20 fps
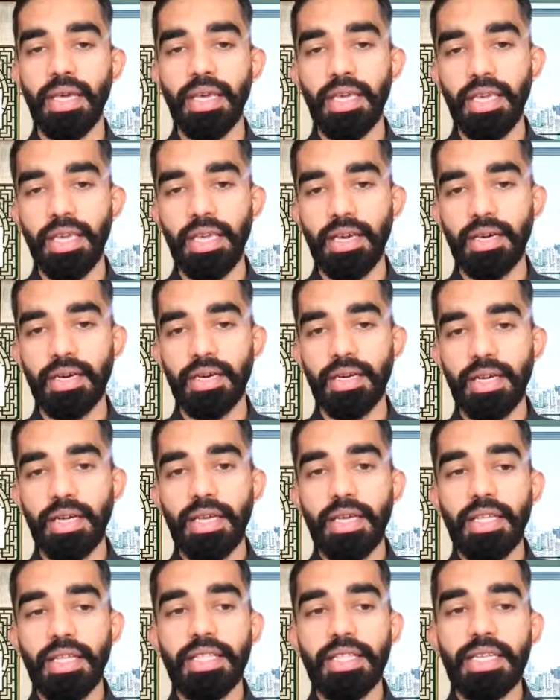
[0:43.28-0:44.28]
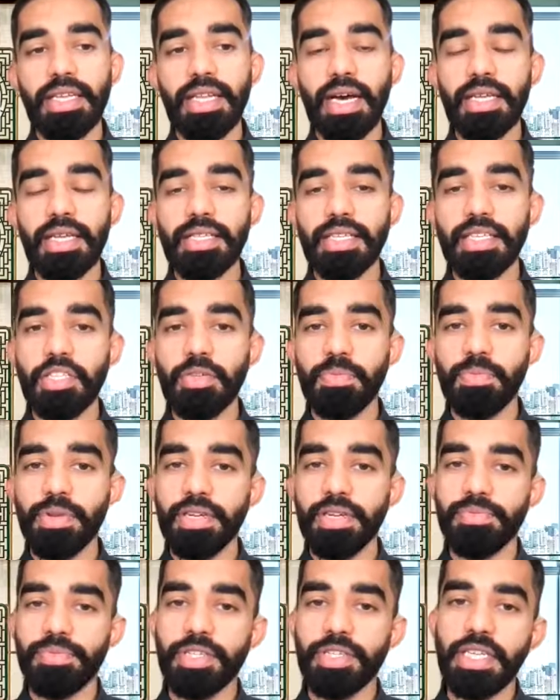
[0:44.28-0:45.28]
Here, the task is to
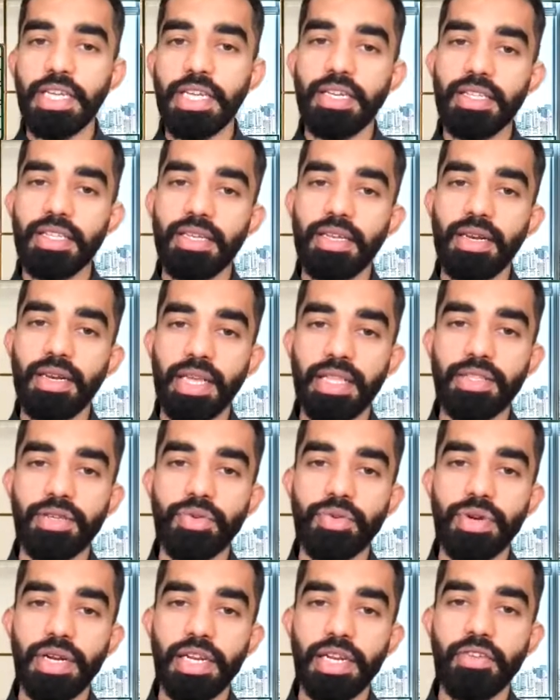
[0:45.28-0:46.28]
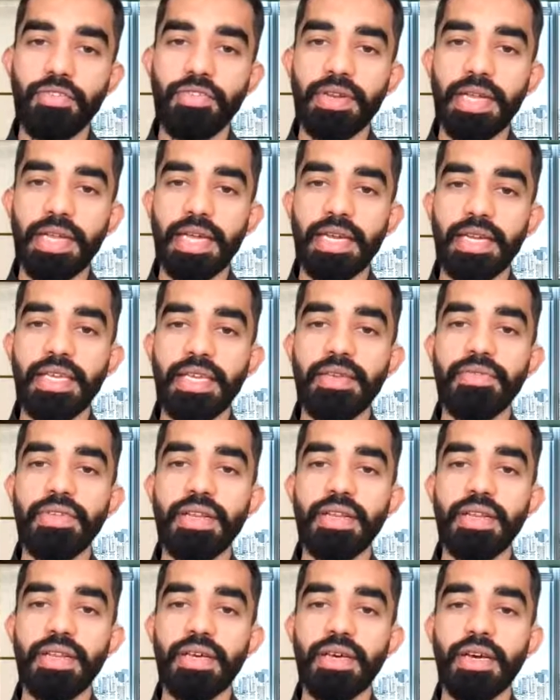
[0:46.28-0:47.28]
predict the click-through rate of an ad
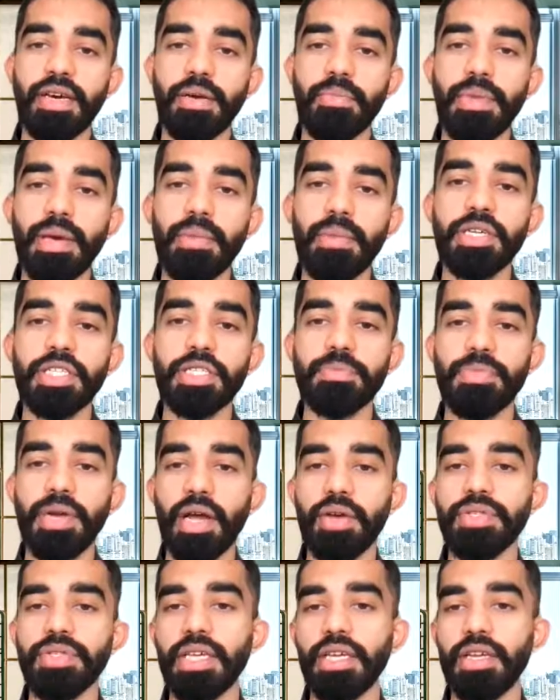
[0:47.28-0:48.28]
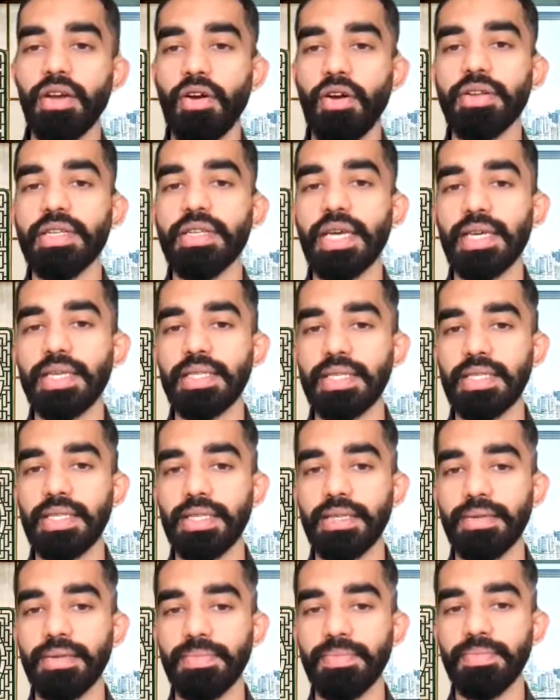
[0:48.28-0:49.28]
given a member's browsing context.
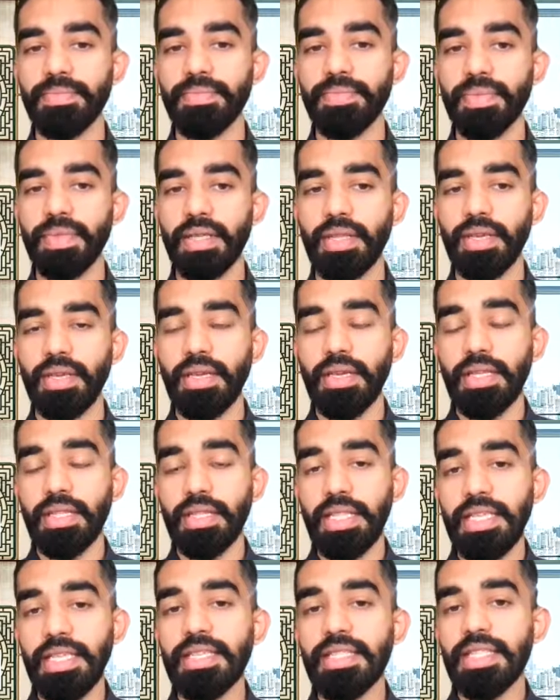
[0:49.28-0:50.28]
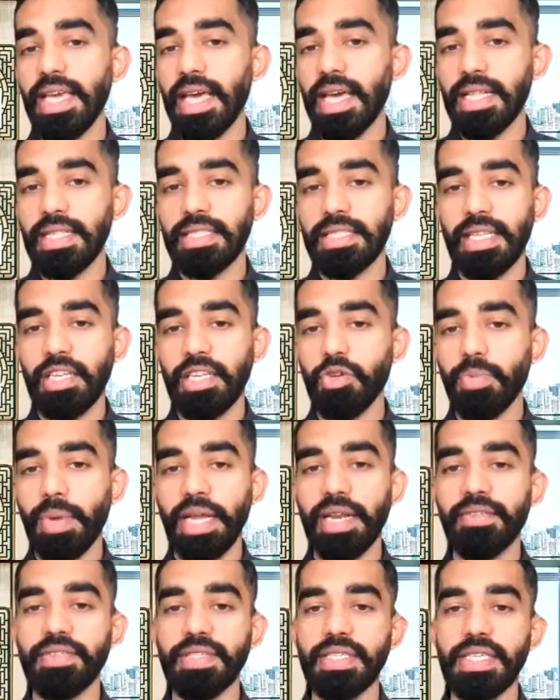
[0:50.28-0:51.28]
These are the ads that you
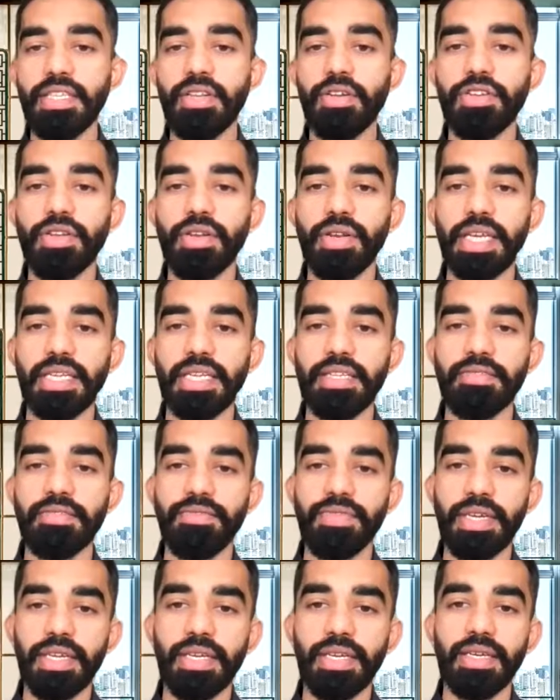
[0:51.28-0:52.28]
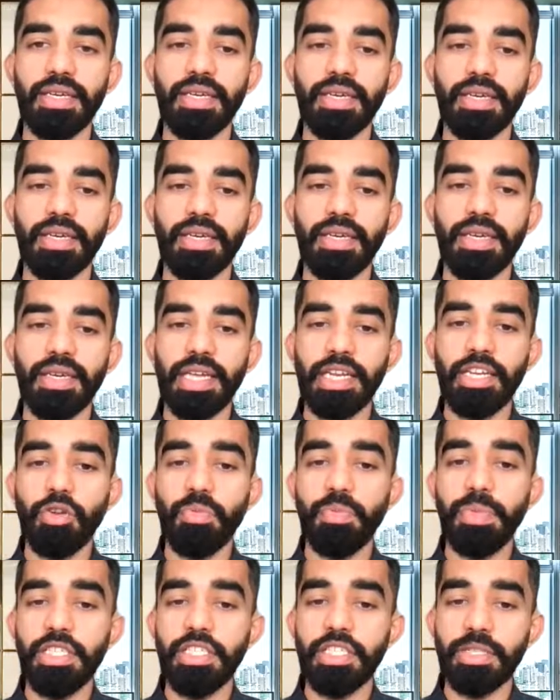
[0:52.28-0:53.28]
might have seen on your LinkedIn feed. It
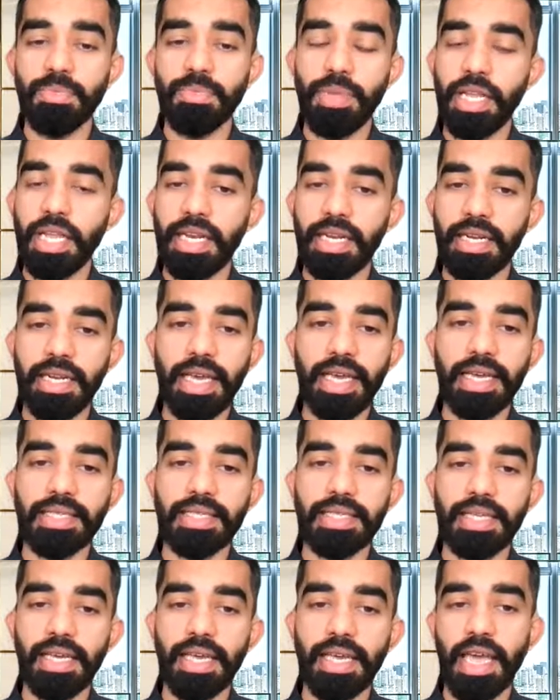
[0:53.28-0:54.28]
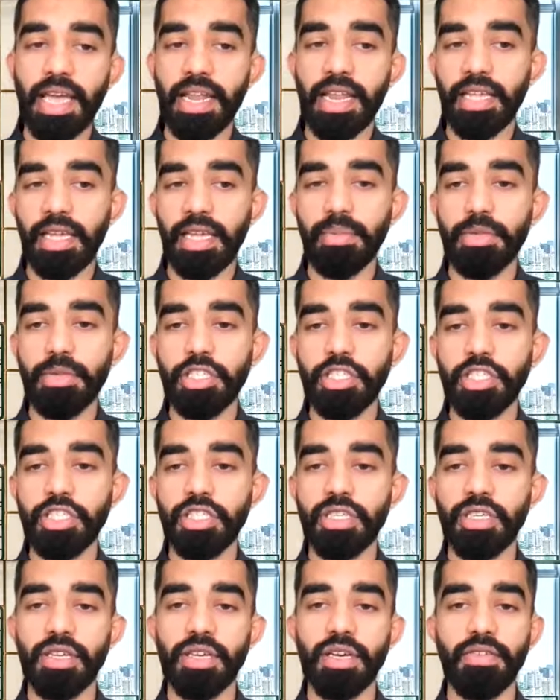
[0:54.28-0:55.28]
could be just plain text, an
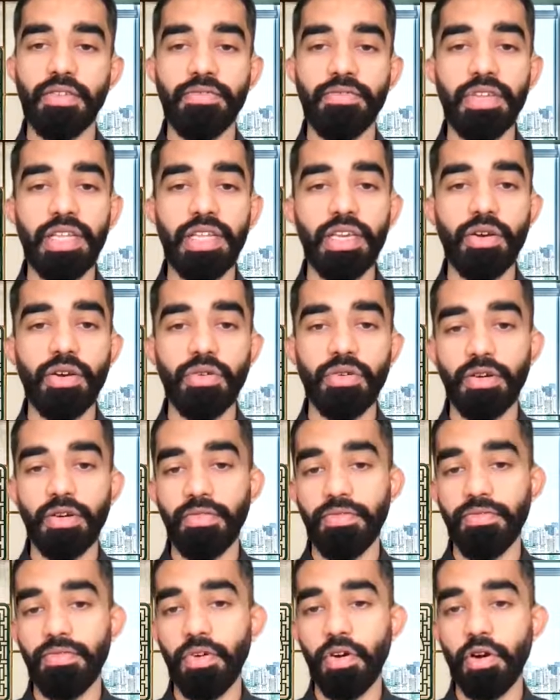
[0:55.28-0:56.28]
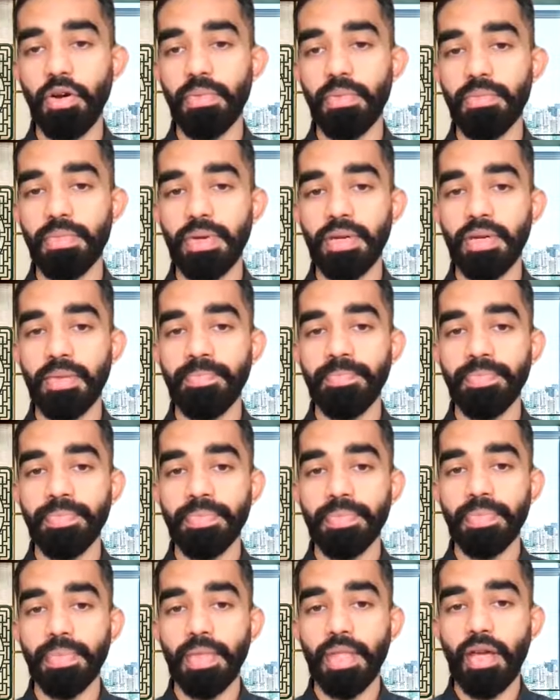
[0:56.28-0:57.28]
image, a video, a form,
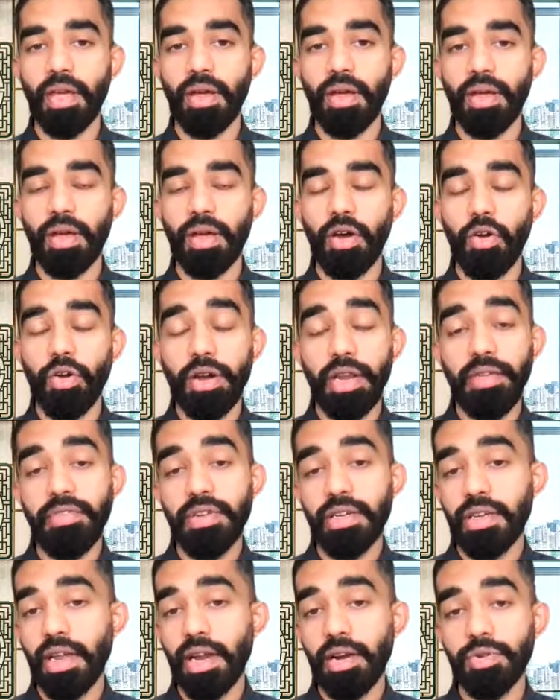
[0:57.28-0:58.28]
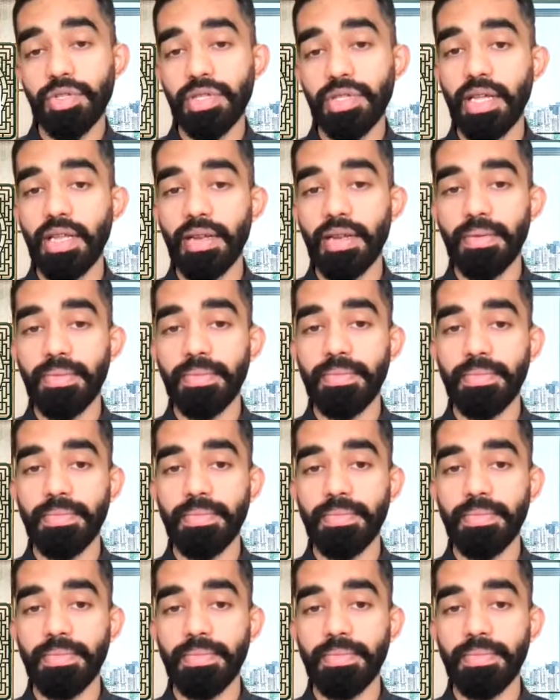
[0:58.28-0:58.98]
or even a carousel.